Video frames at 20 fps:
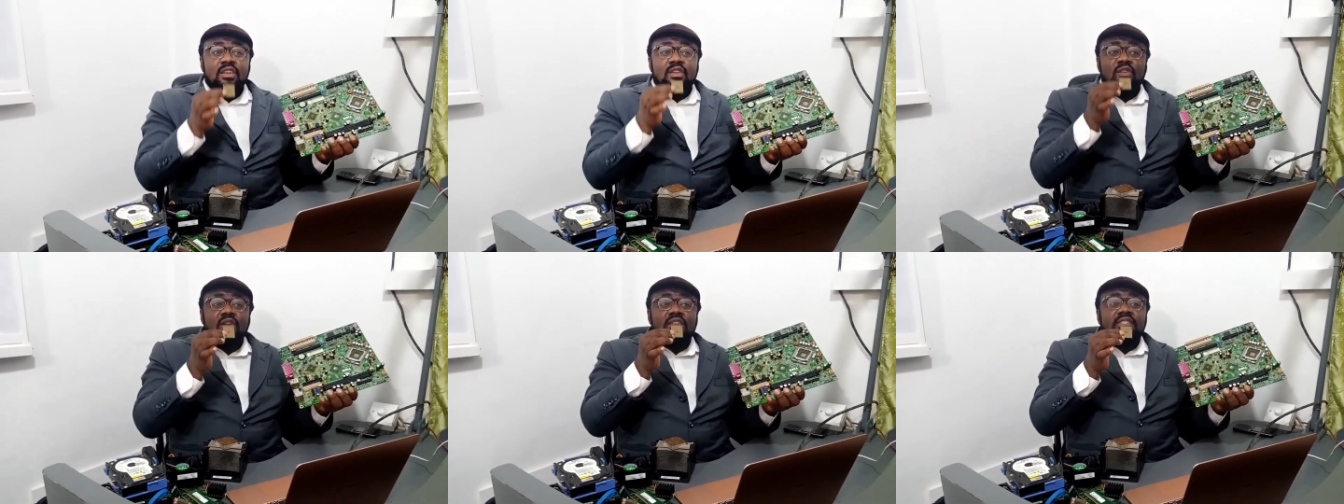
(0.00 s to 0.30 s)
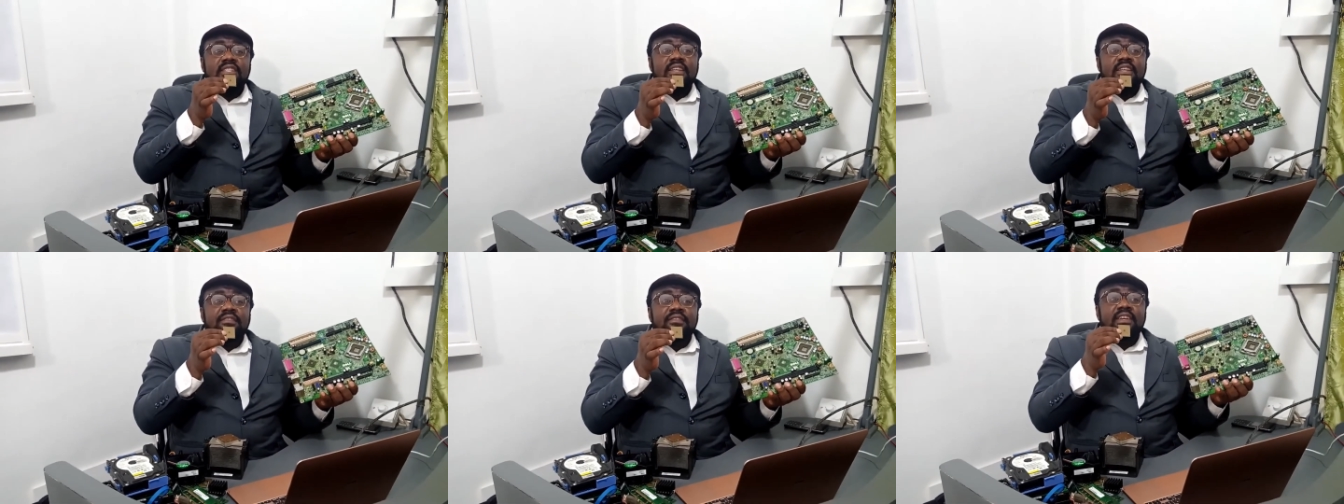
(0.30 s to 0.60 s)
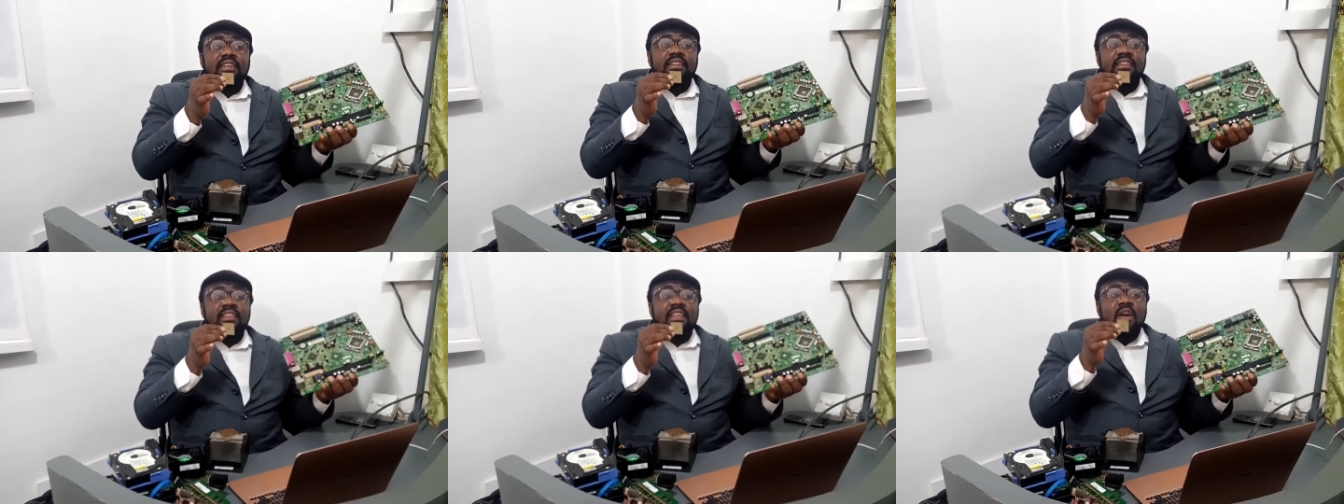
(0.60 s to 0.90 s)
Not
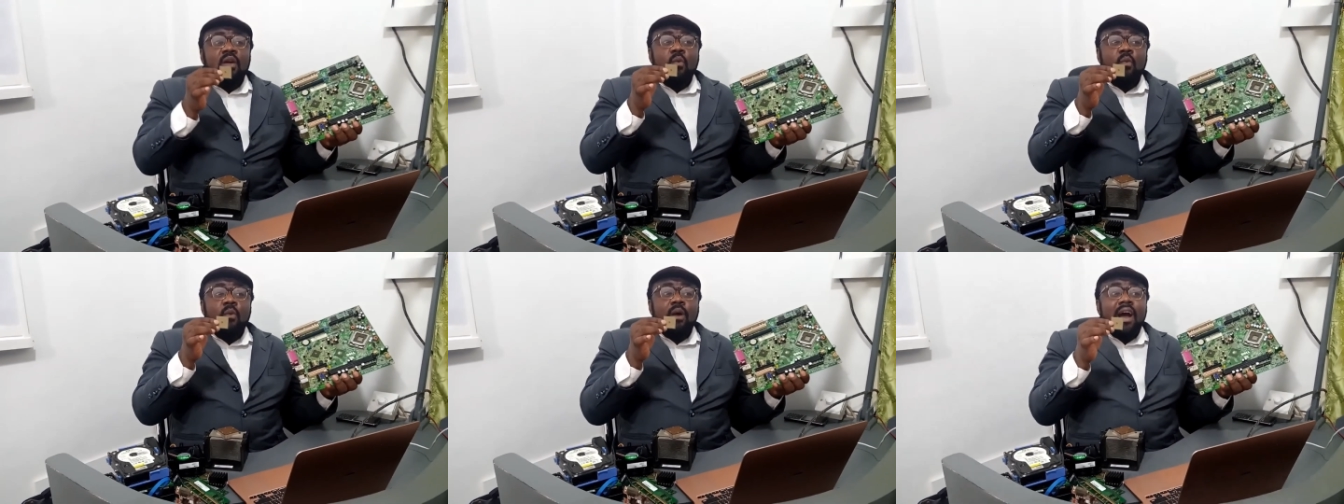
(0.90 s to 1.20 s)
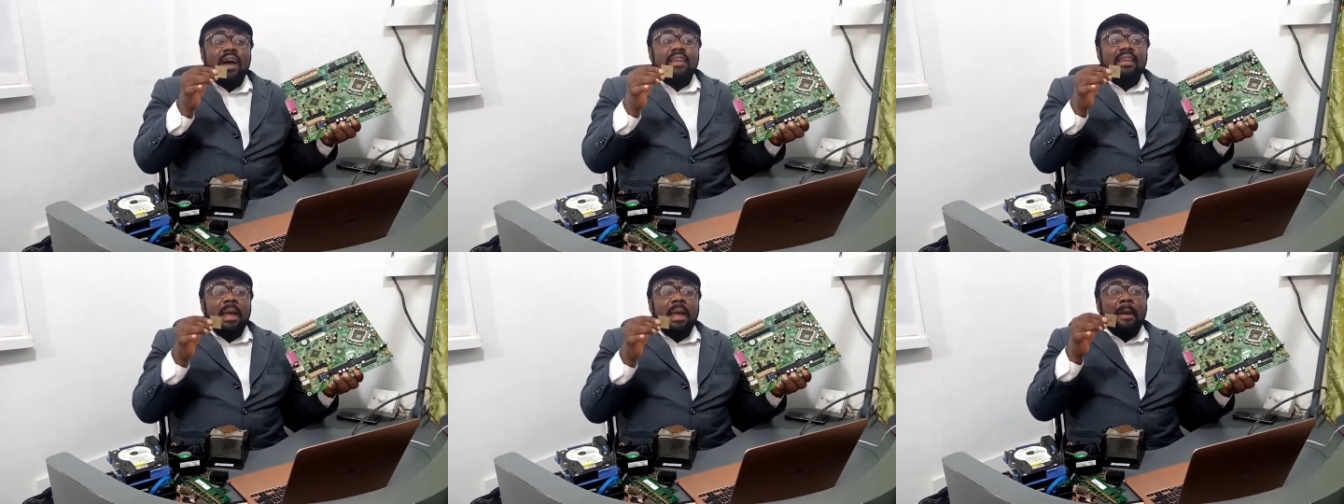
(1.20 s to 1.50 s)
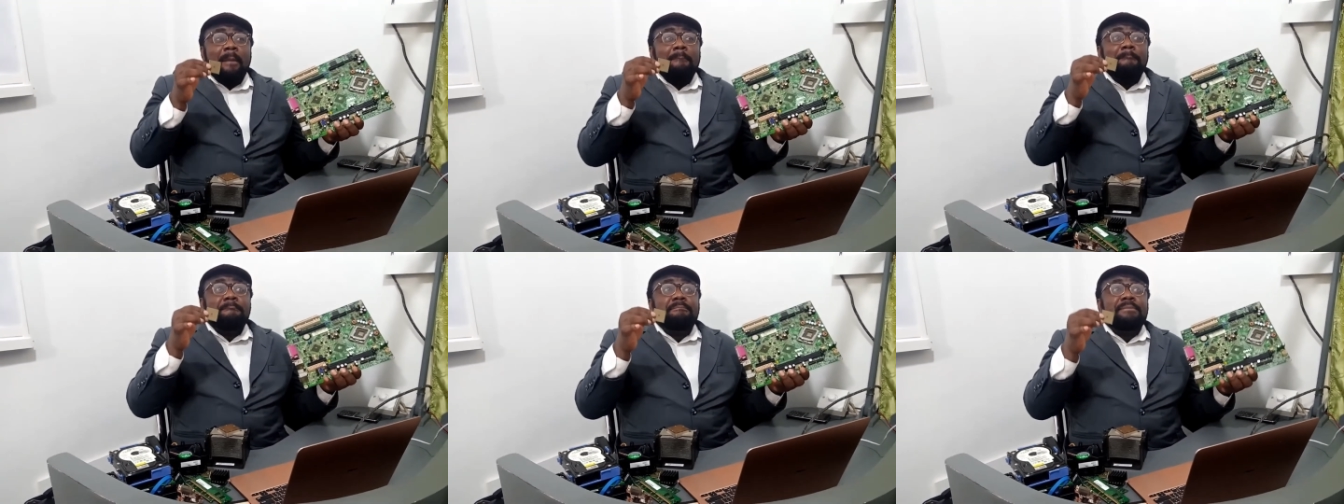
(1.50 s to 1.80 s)
even 1
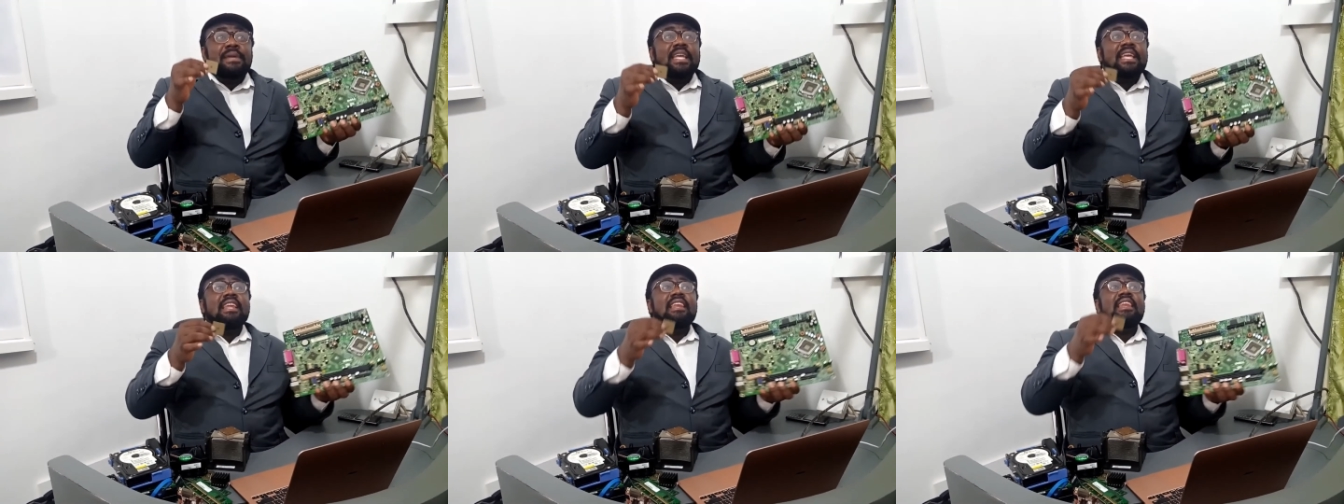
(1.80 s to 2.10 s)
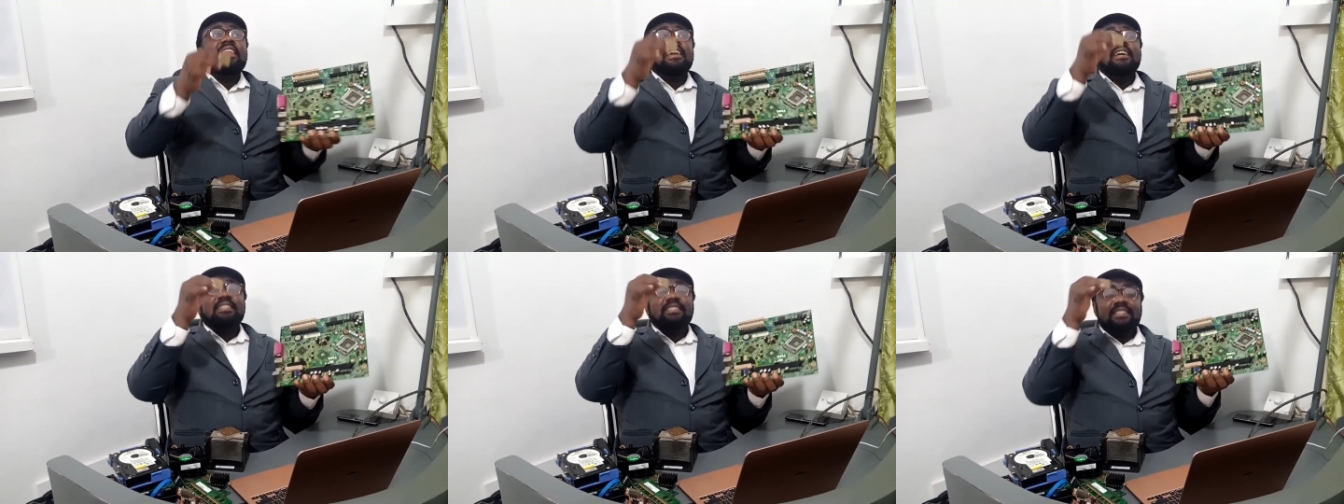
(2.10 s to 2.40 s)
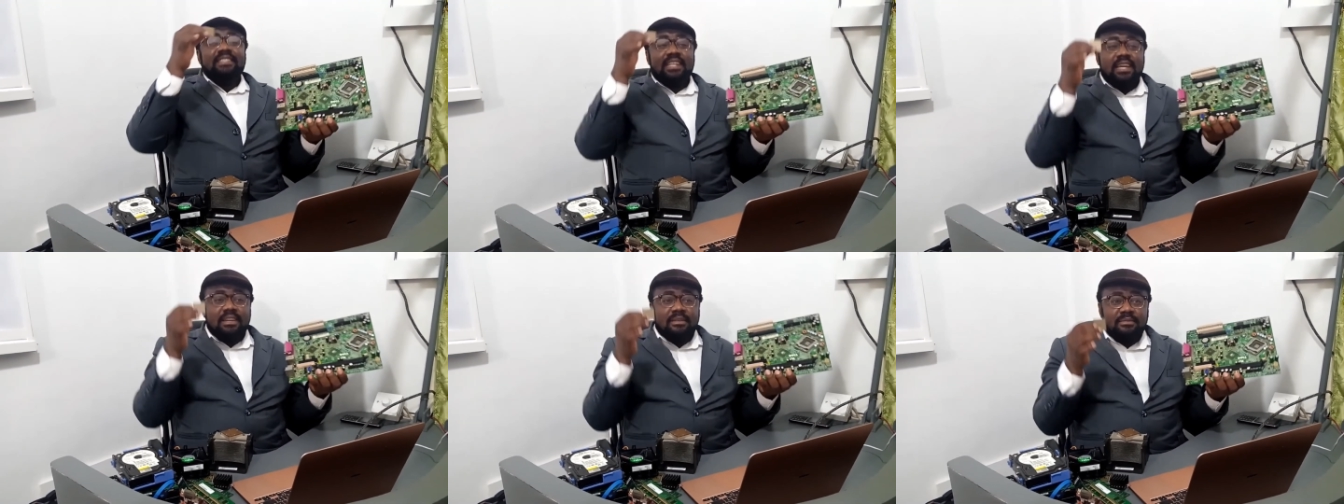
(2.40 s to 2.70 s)
billion
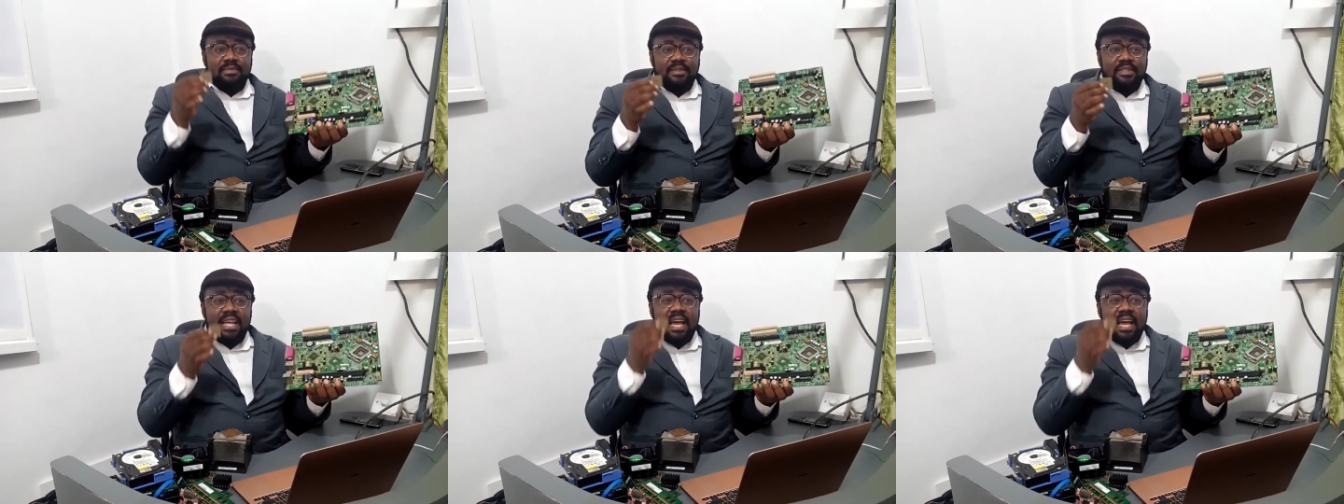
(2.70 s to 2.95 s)
times.